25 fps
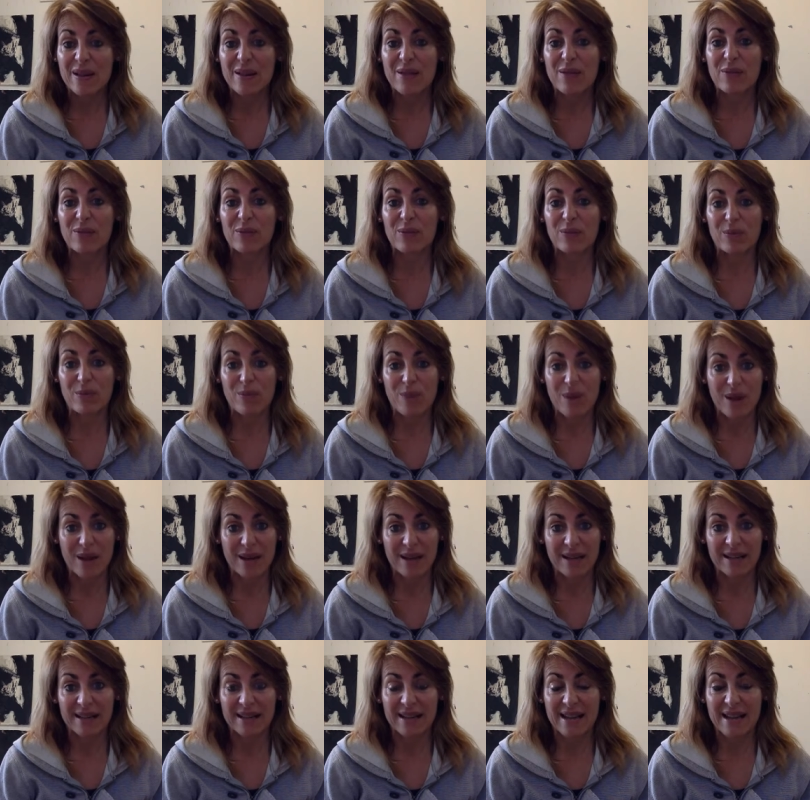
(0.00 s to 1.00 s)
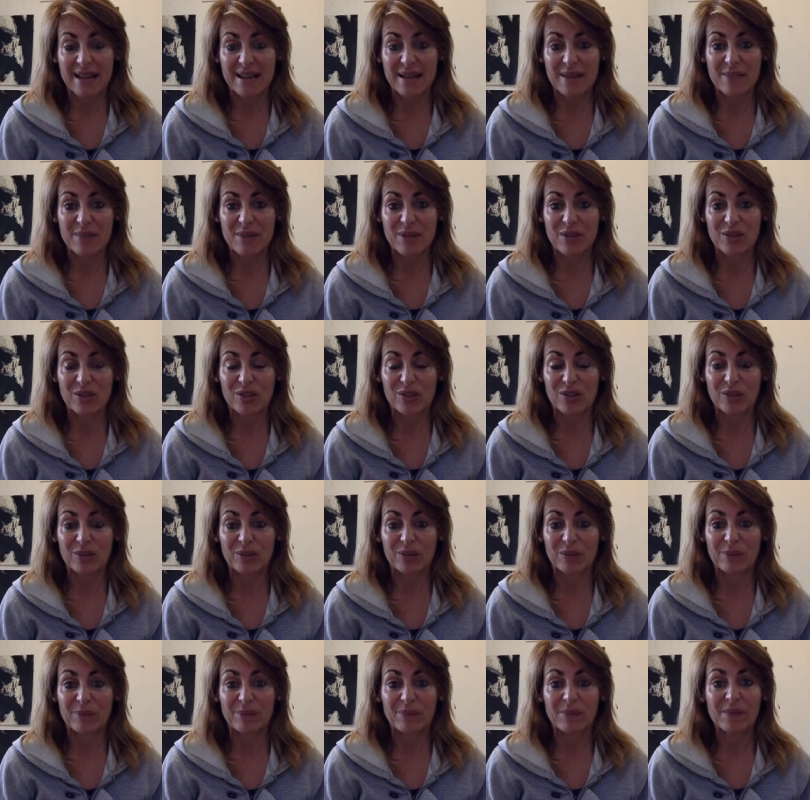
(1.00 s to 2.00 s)
through writing it out in my
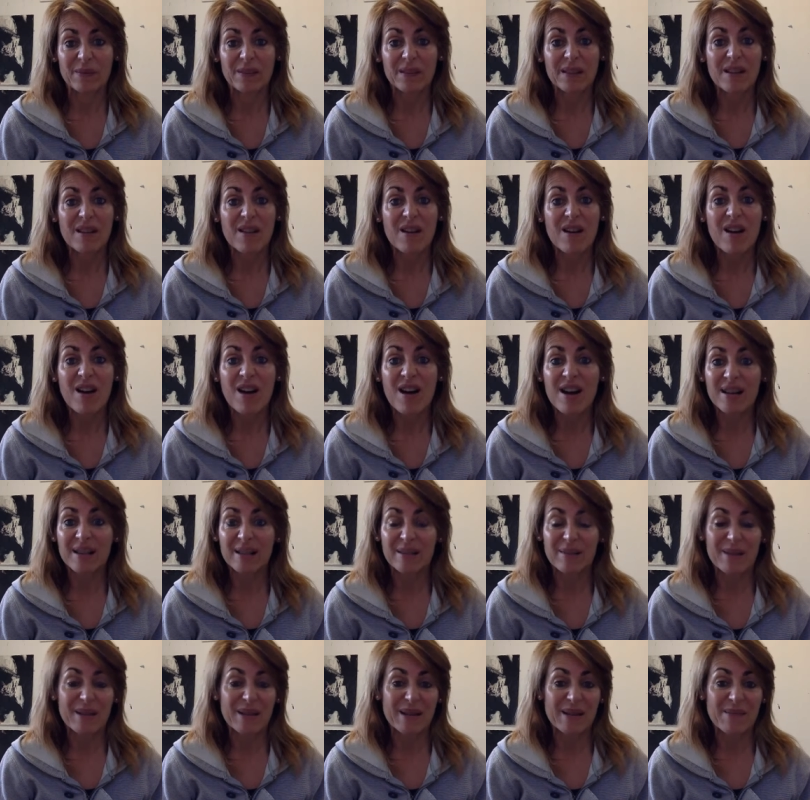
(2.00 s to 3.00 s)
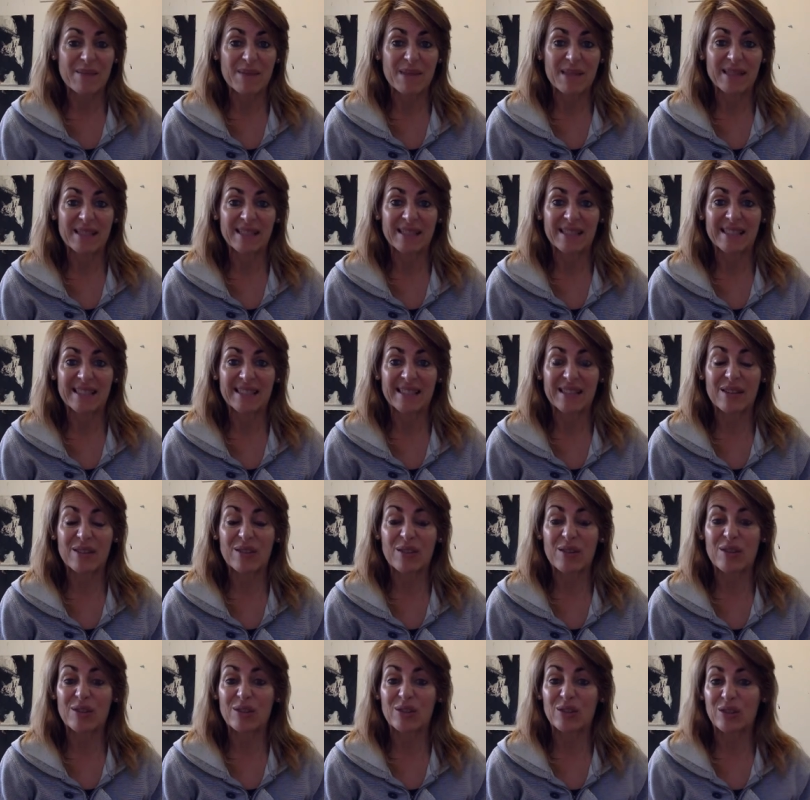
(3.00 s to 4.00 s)
journal. I highly recommend it. So
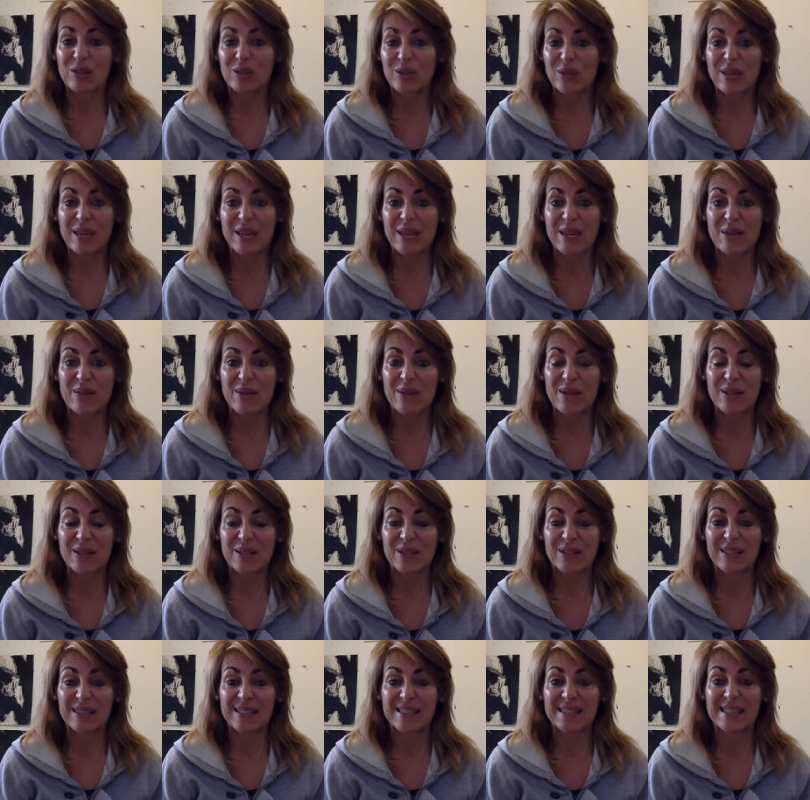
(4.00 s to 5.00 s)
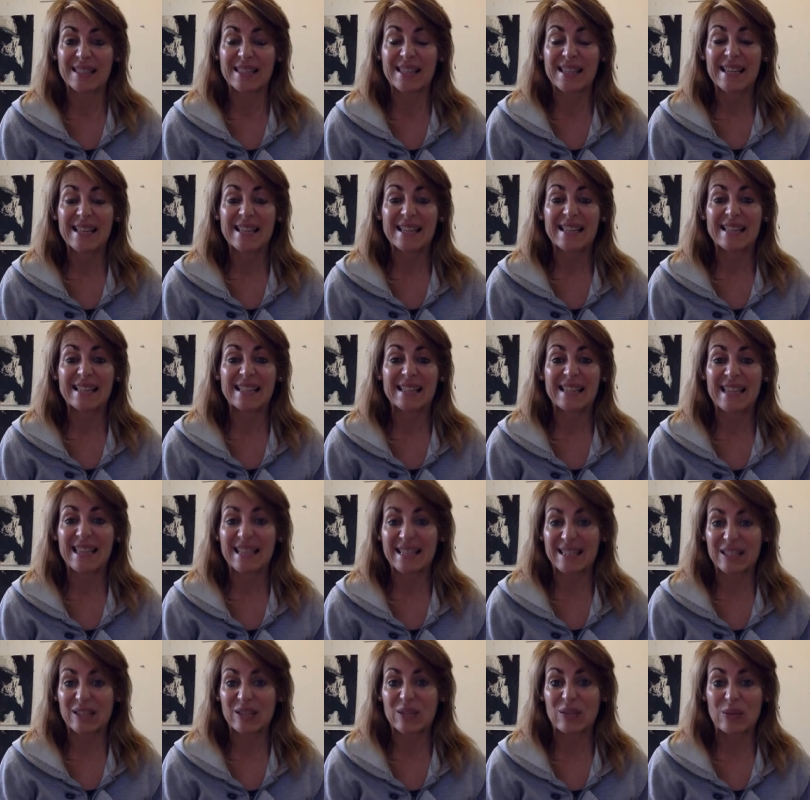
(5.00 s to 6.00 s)
those two key questions to
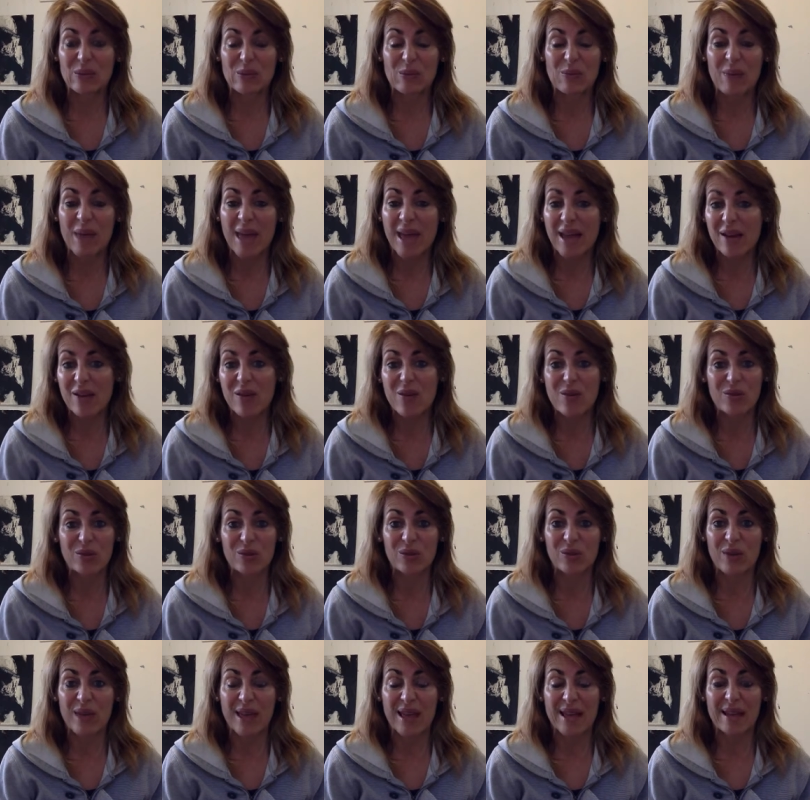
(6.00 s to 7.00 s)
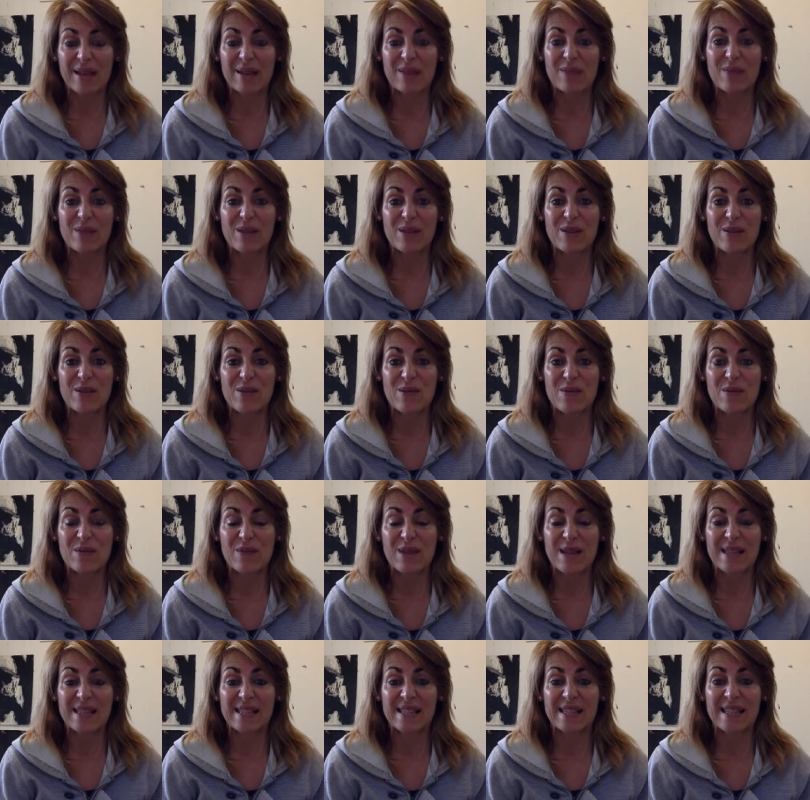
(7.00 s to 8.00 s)
get you back on track when you're
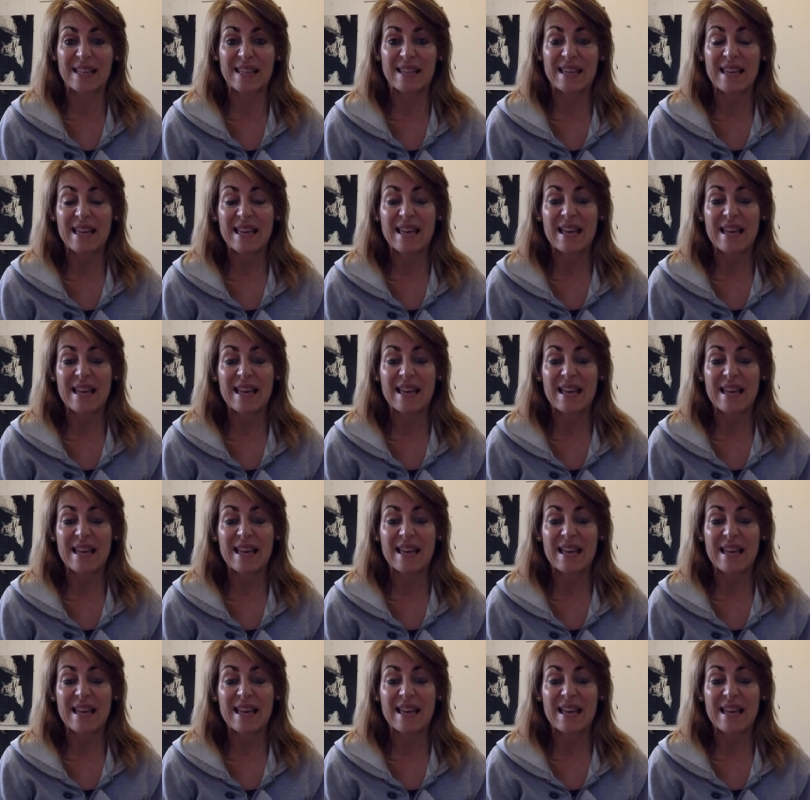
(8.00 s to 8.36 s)
facing